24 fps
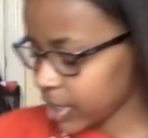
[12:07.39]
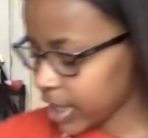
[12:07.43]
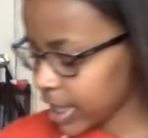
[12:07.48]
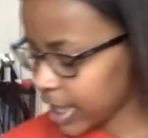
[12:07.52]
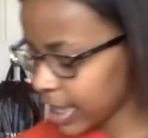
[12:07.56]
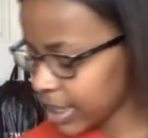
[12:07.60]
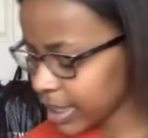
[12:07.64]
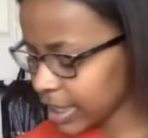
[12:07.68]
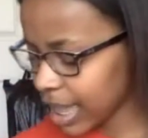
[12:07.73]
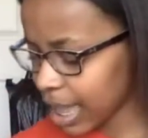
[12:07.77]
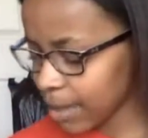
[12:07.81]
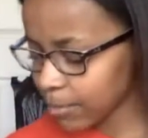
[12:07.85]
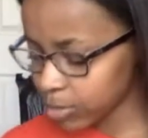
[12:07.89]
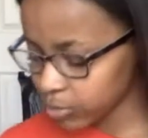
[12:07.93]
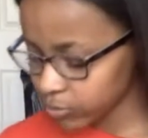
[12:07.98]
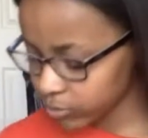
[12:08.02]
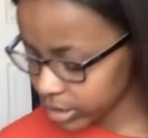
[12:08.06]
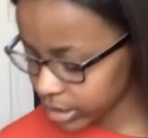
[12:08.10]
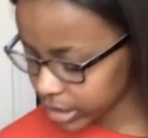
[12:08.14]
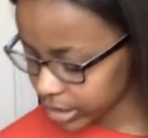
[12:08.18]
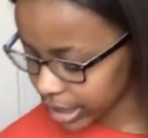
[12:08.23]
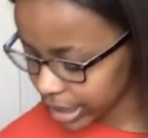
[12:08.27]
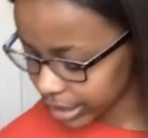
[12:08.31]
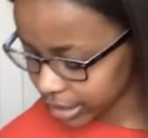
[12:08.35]
And yeah, I've been
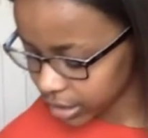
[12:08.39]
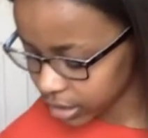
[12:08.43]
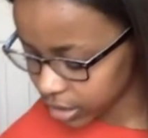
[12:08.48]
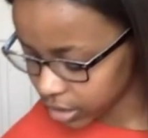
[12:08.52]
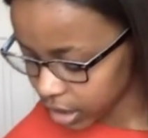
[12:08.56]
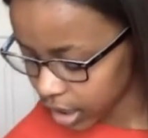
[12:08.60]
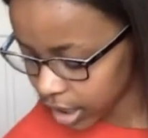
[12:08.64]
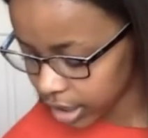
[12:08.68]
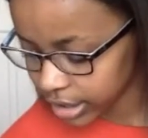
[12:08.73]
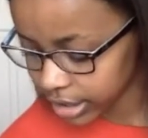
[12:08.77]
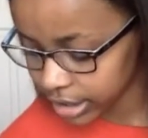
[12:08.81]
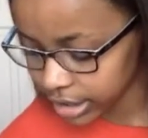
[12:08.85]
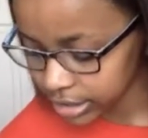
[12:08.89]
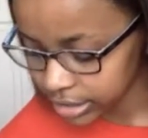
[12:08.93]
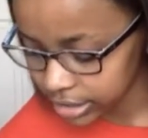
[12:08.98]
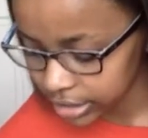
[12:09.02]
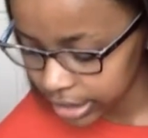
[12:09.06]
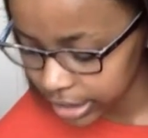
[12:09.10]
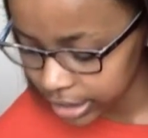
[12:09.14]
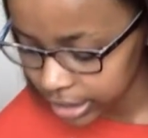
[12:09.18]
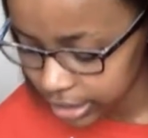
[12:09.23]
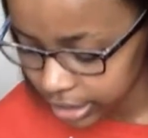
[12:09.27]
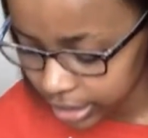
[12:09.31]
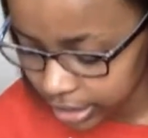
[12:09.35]
really liking cardigans
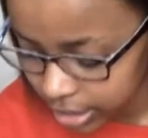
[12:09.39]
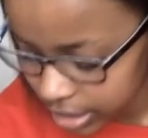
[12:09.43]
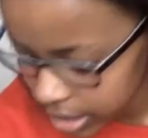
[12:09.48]
lately,